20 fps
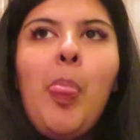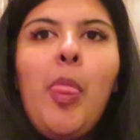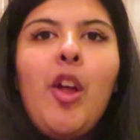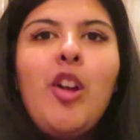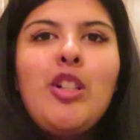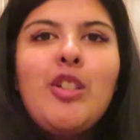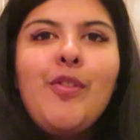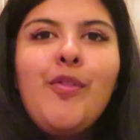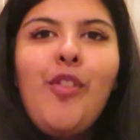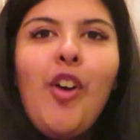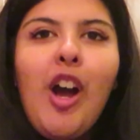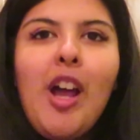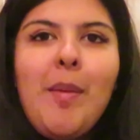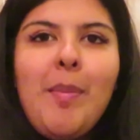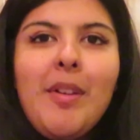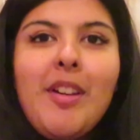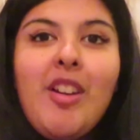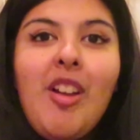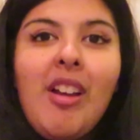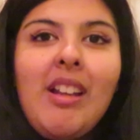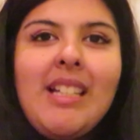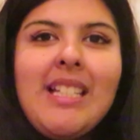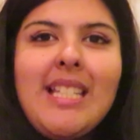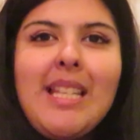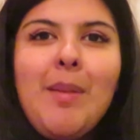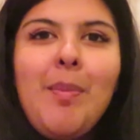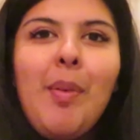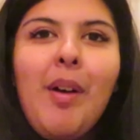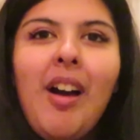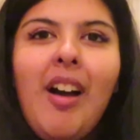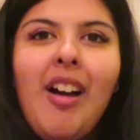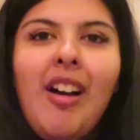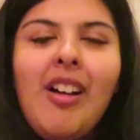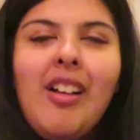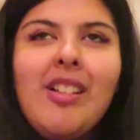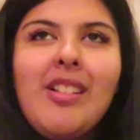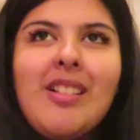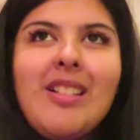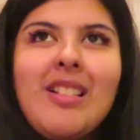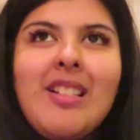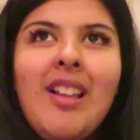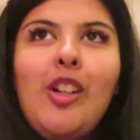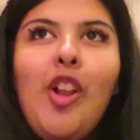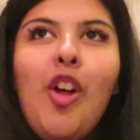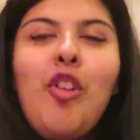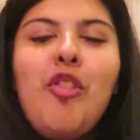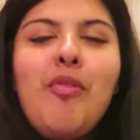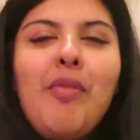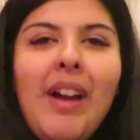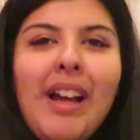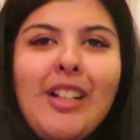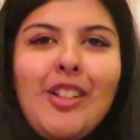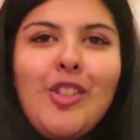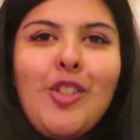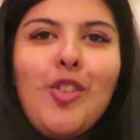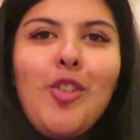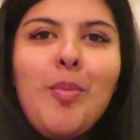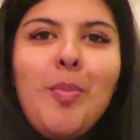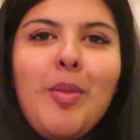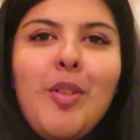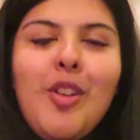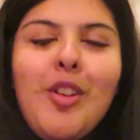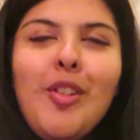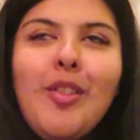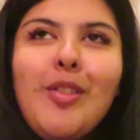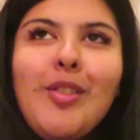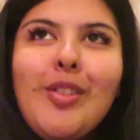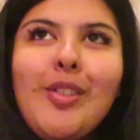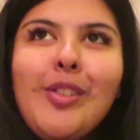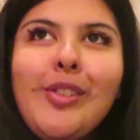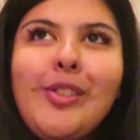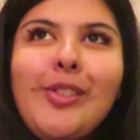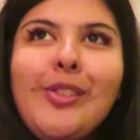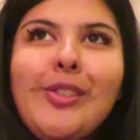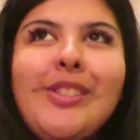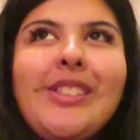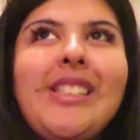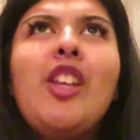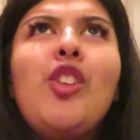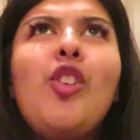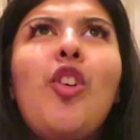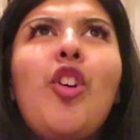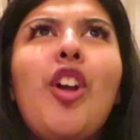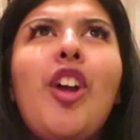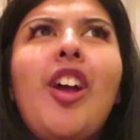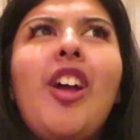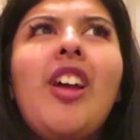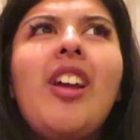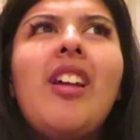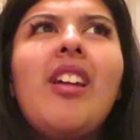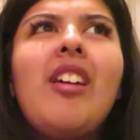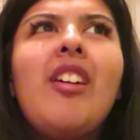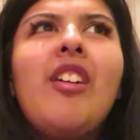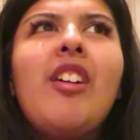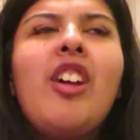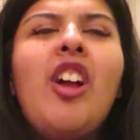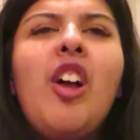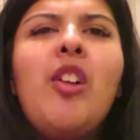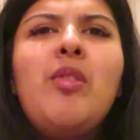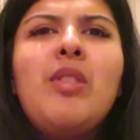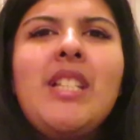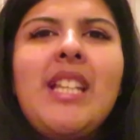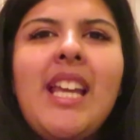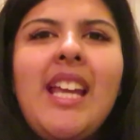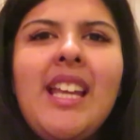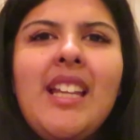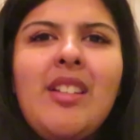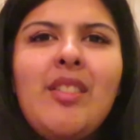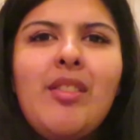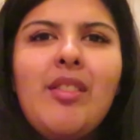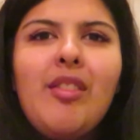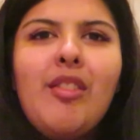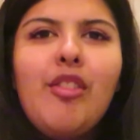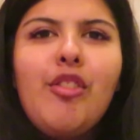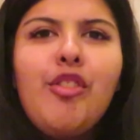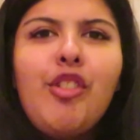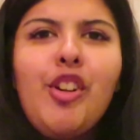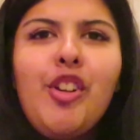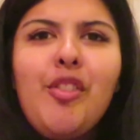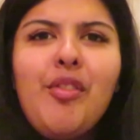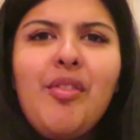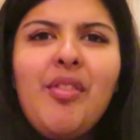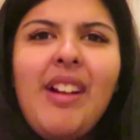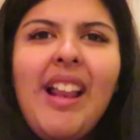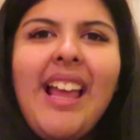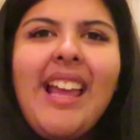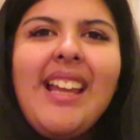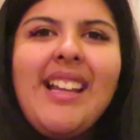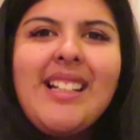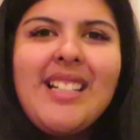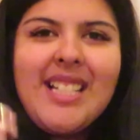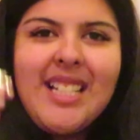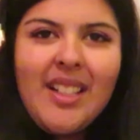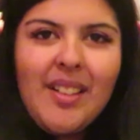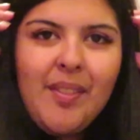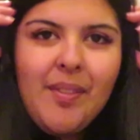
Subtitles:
those fiber 90 bars, low fat super noodles, yogurt coated fruit flakes.